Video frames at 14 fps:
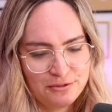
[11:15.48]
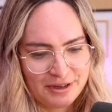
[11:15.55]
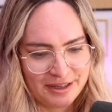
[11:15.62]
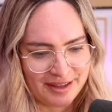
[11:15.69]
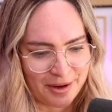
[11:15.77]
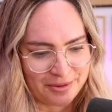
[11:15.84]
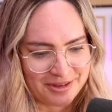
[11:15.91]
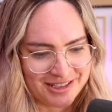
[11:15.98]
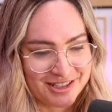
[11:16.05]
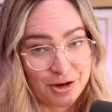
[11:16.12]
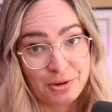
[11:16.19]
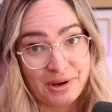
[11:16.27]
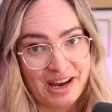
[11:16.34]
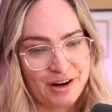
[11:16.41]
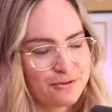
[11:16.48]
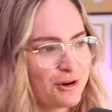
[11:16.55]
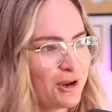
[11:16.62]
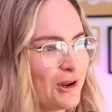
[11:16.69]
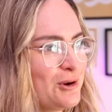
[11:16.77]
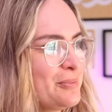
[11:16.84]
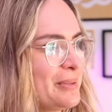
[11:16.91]
Hopefully that was okay to
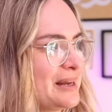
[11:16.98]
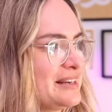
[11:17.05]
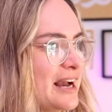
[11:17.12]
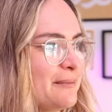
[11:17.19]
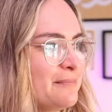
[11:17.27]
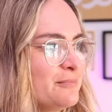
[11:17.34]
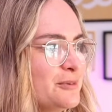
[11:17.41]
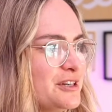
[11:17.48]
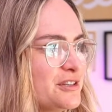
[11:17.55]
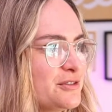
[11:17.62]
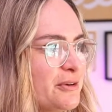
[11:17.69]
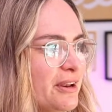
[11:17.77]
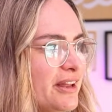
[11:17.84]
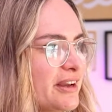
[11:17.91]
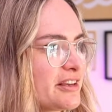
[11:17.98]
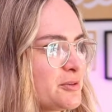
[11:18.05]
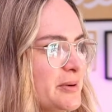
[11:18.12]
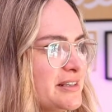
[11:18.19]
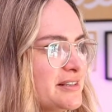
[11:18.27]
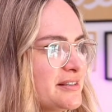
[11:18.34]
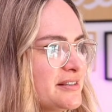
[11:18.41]
follow, but yeah, we just felt like a
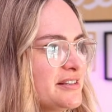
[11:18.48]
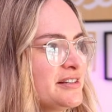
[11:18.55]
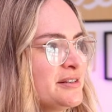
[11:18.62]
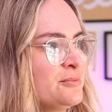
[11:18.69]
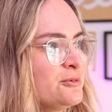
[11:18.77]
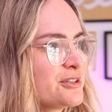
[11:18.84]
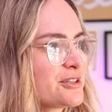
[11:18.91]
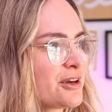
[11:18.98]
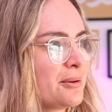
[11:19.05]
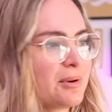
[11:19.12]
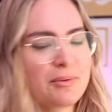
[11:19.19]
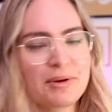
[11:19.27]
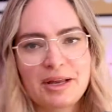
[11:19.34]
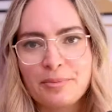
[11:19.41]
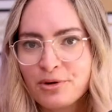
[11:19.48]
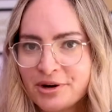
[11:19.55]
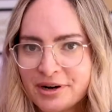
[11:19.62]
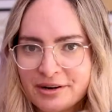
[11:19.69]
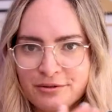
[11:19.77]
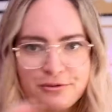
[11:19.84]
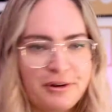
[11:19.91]
spacing system was going to be really
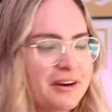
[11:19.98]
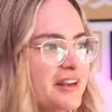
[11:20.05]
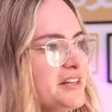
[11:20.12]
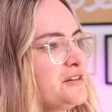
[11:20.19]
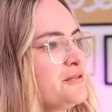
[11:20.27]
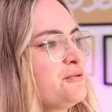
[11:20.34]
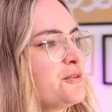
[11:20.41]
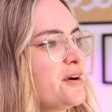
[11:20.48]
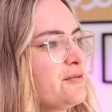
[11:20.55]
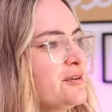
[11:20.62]
important foundation for